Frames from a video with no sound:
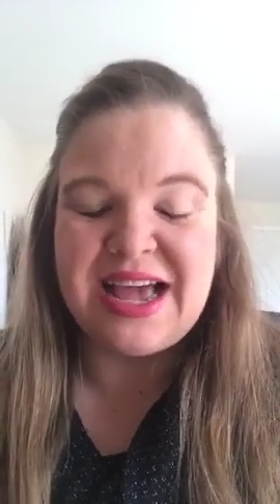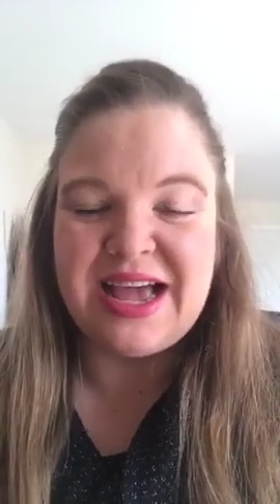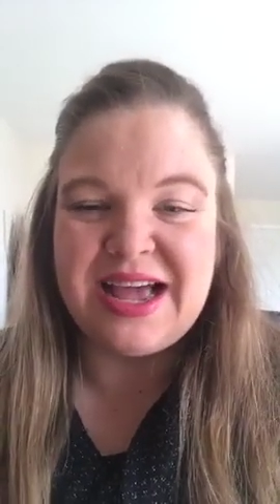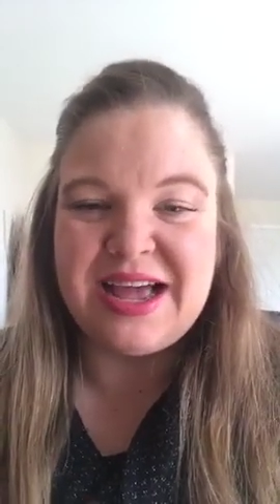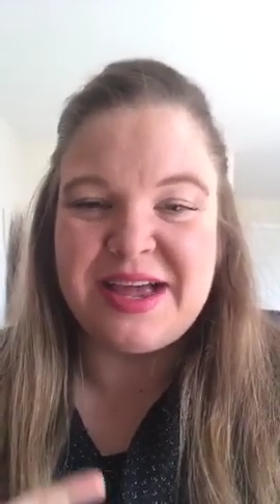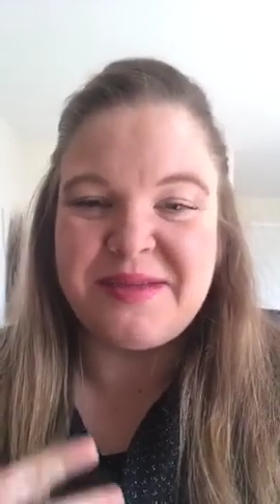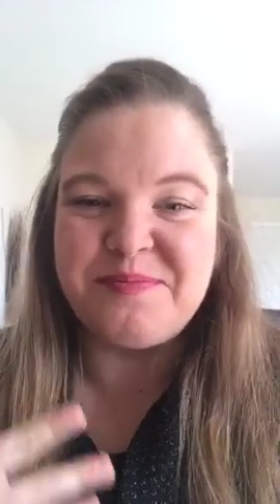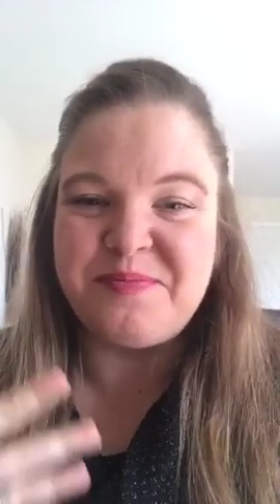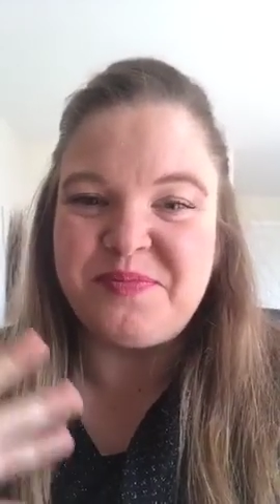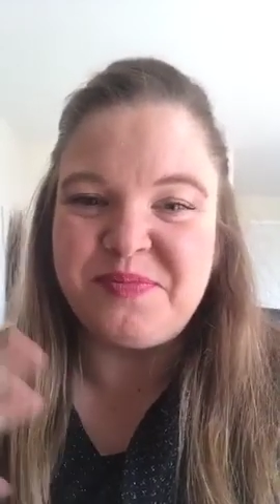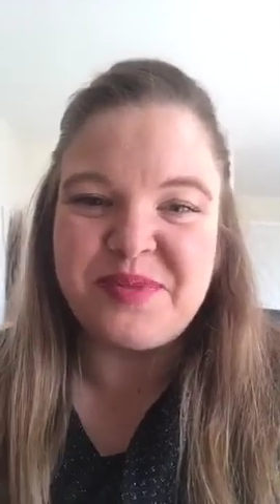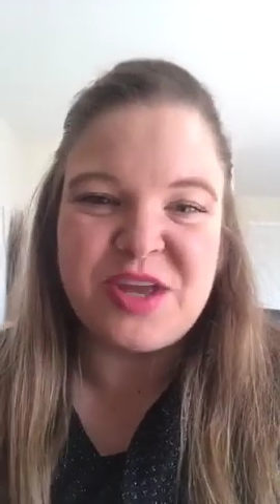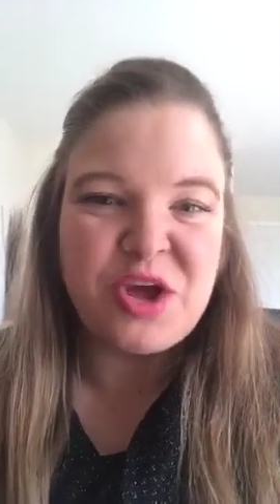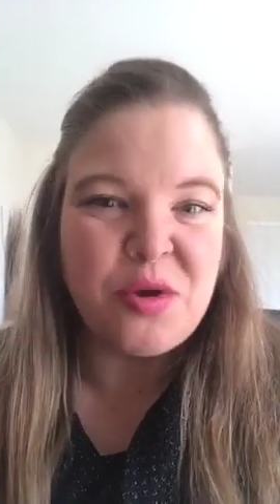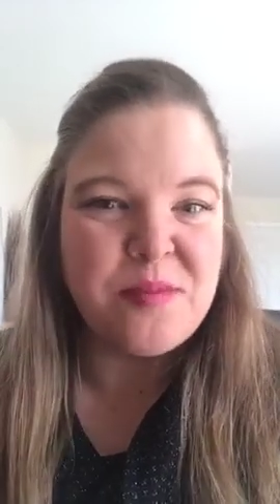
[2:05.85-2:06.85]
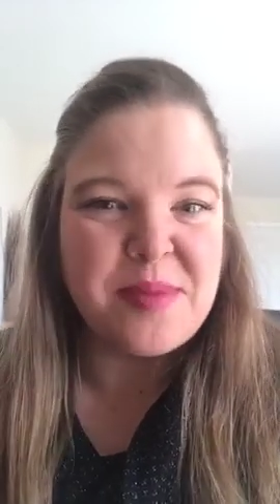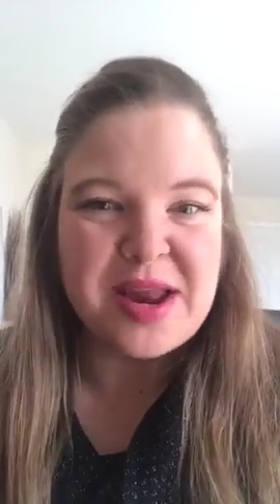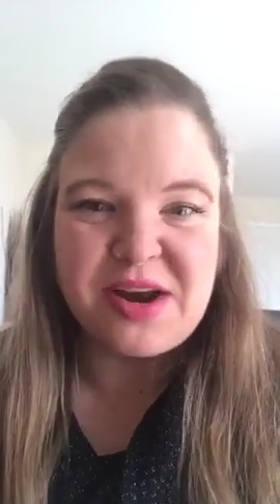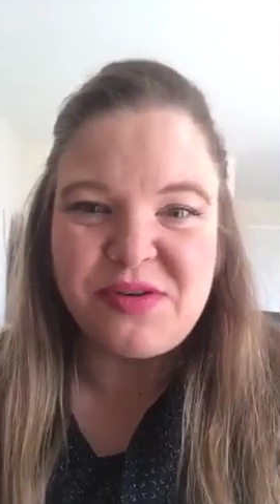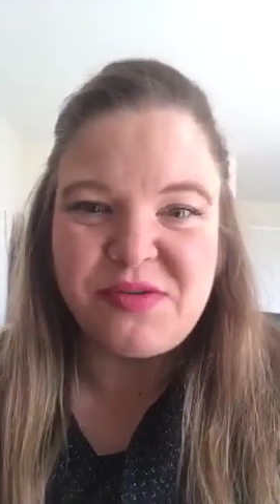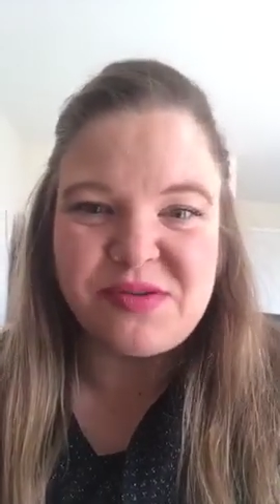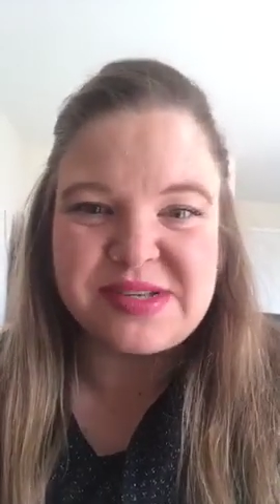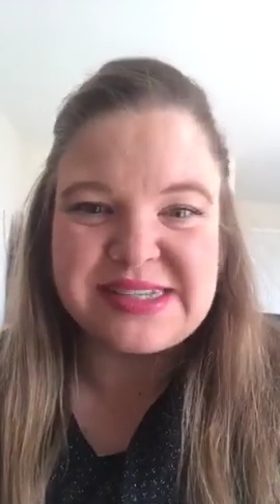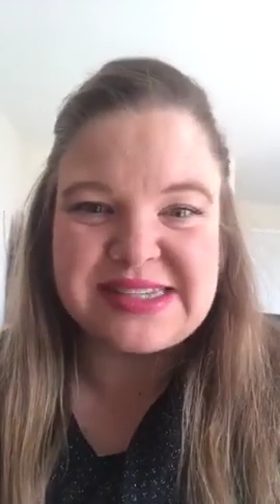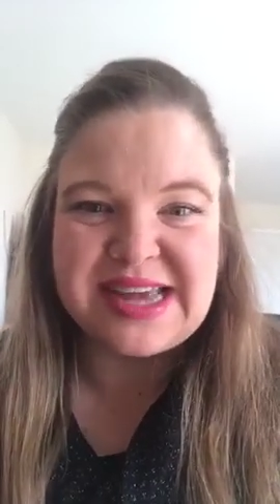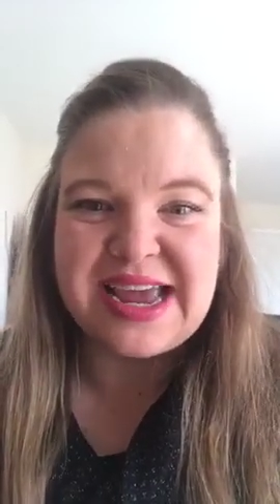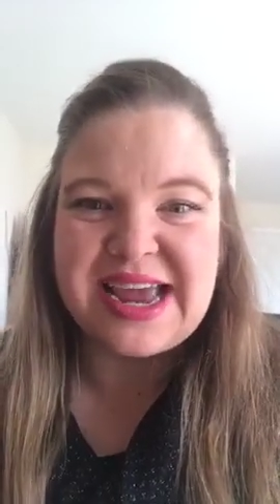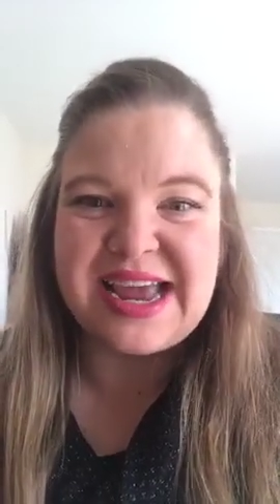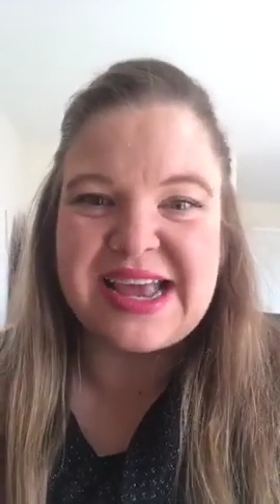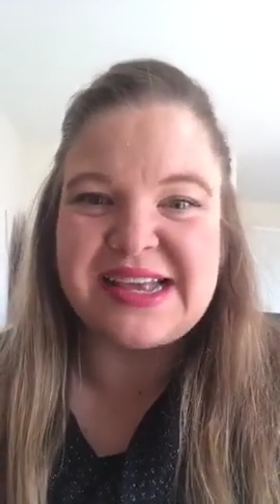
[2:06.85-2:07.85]
medical
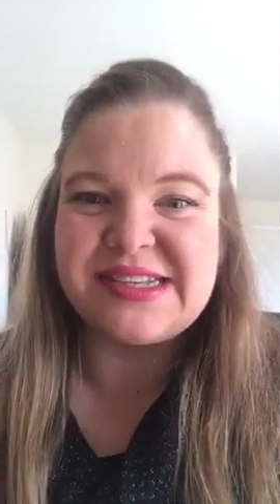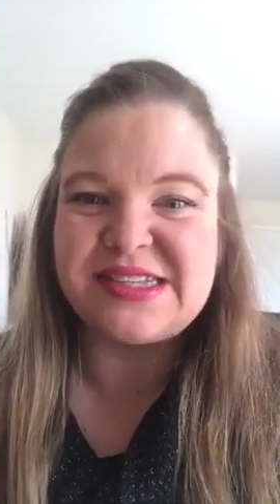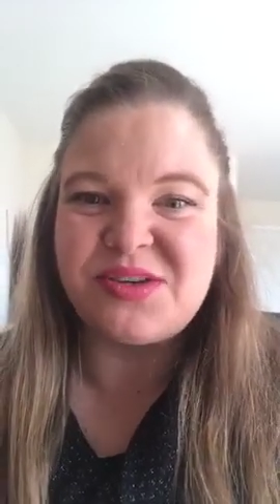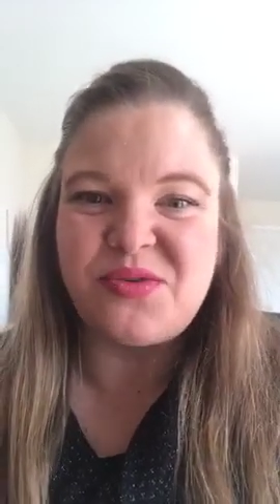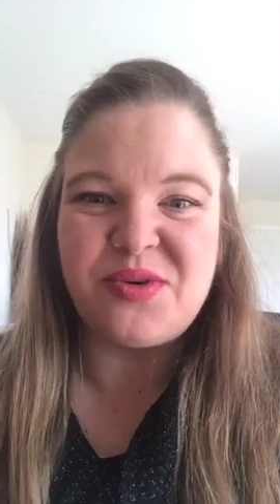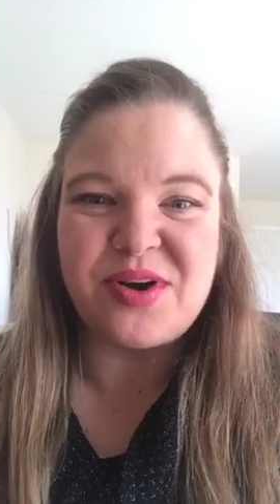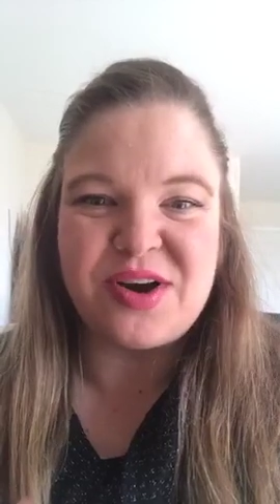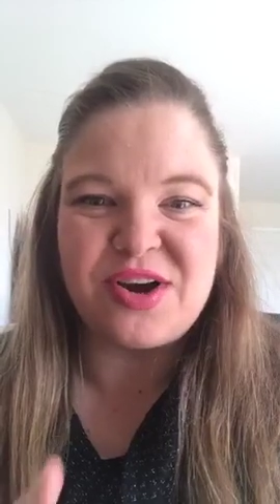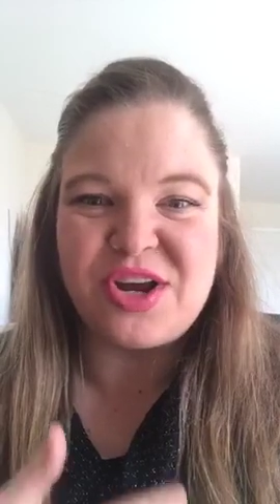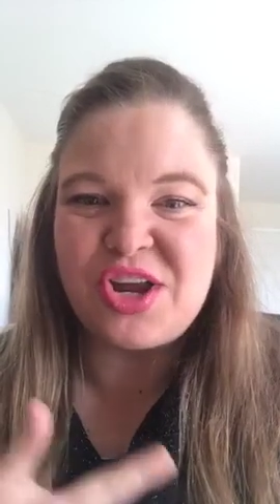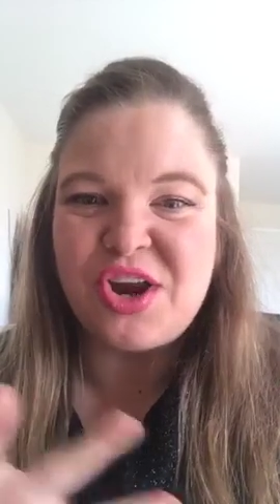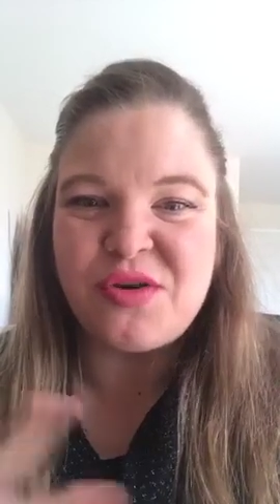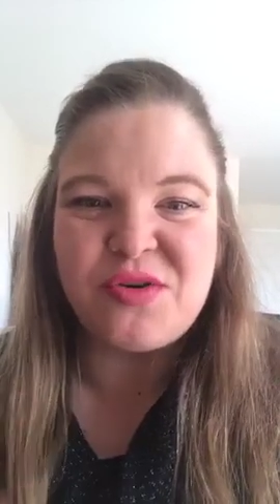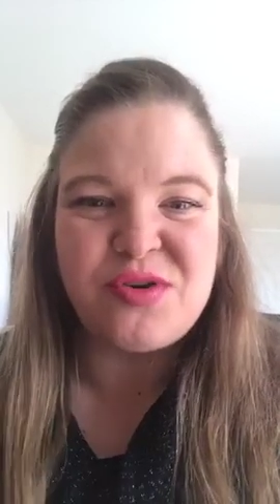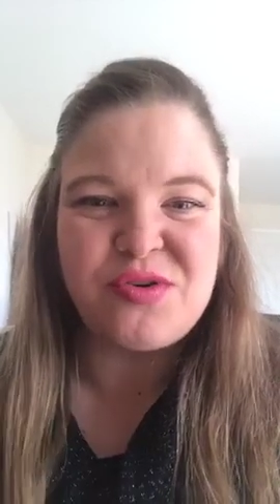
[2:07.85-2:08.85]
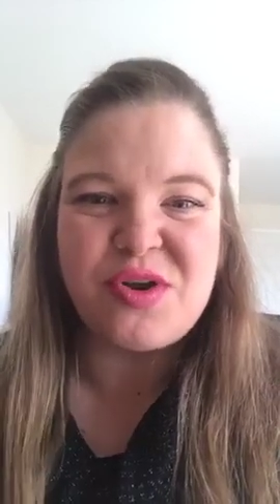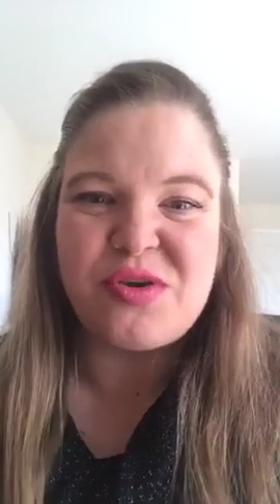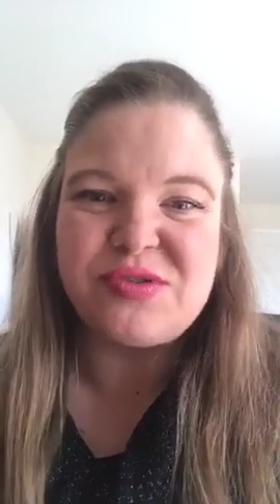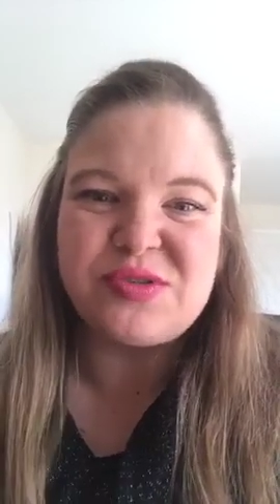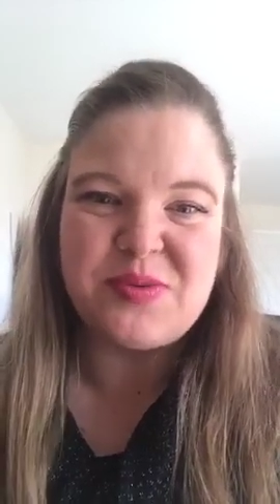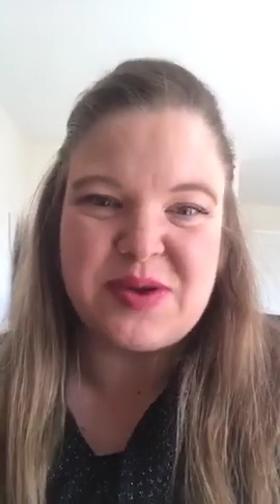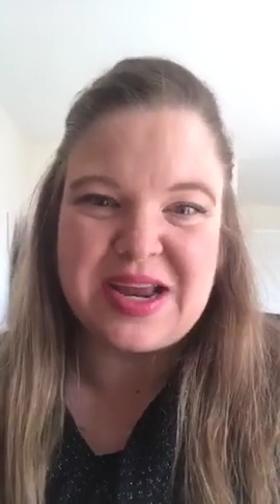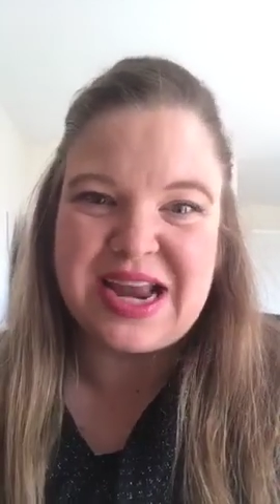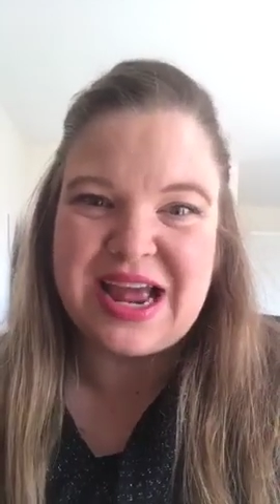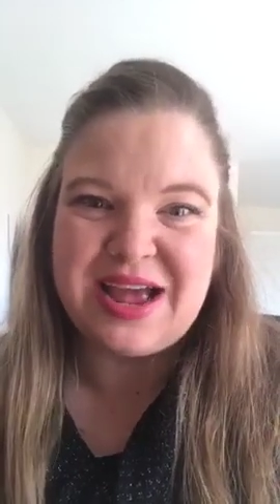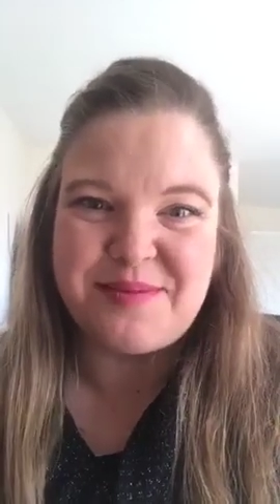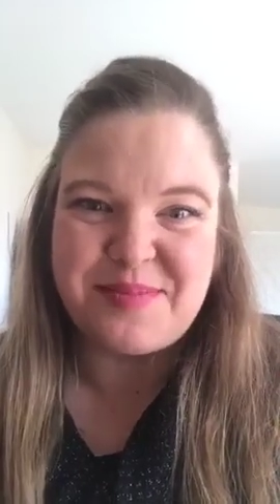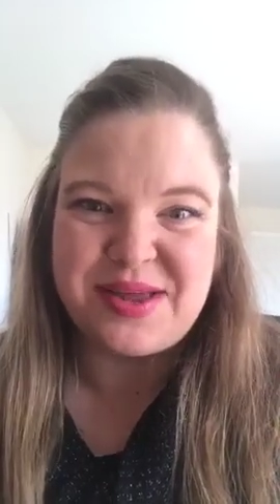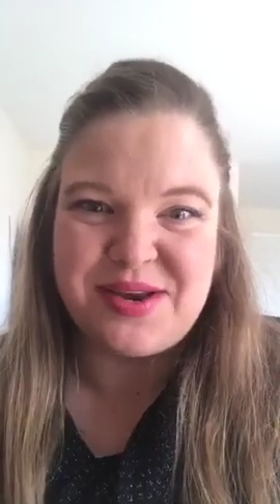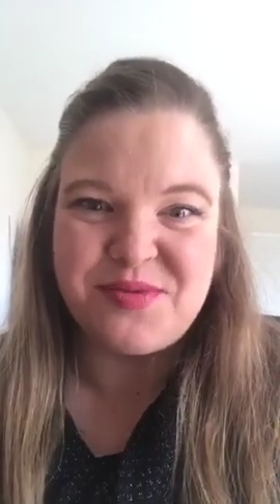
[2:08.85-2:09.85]
stays or who knows what could
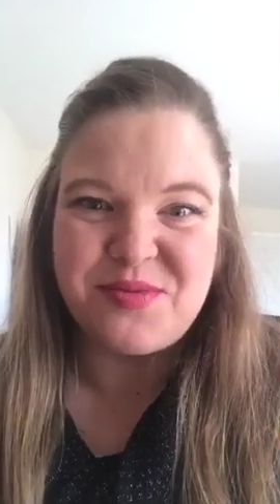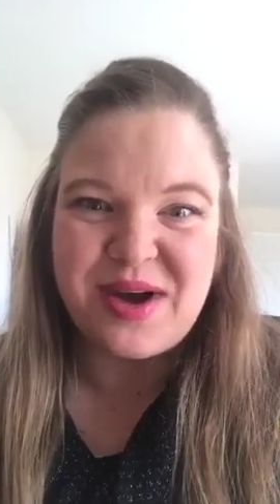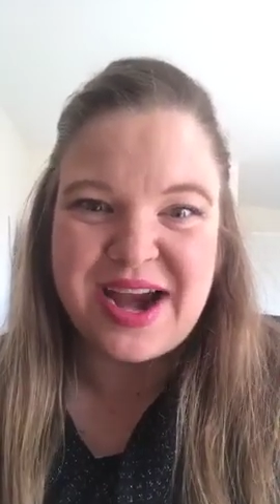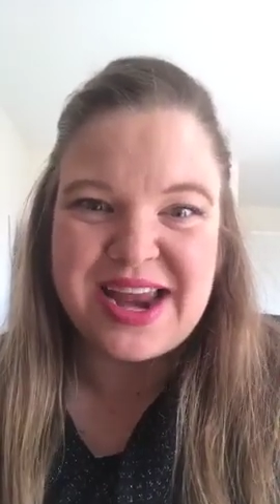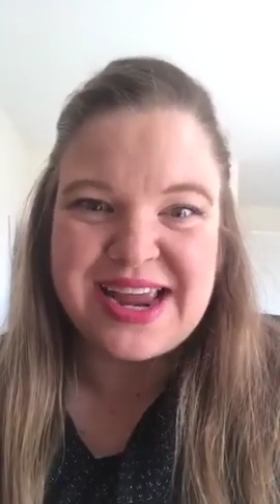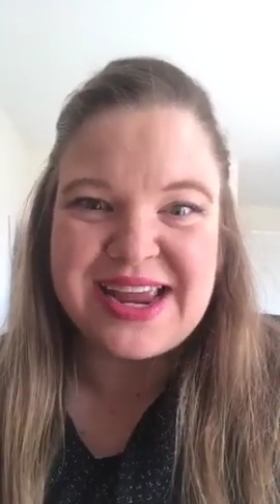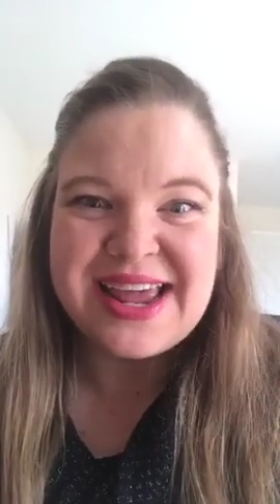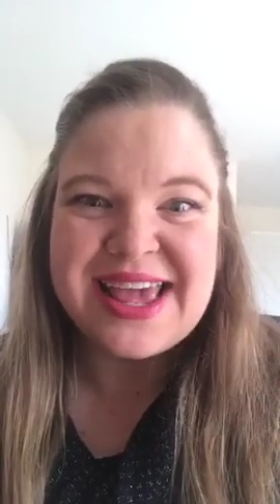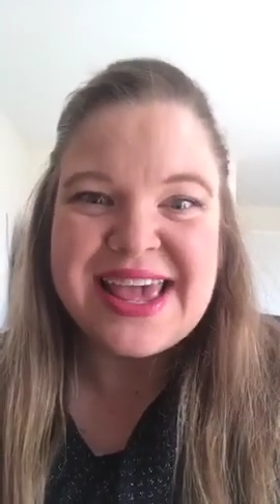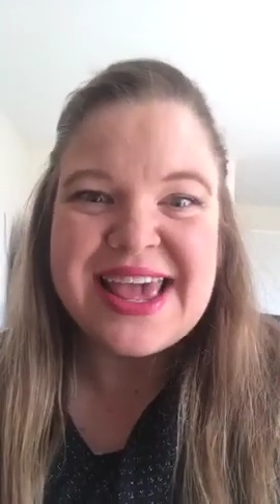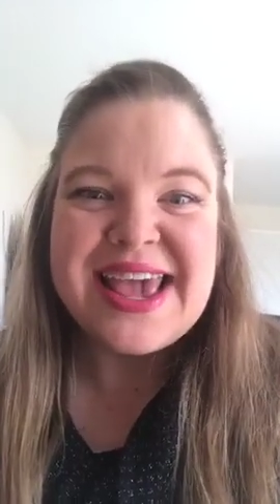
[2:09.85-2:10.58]
happen, right?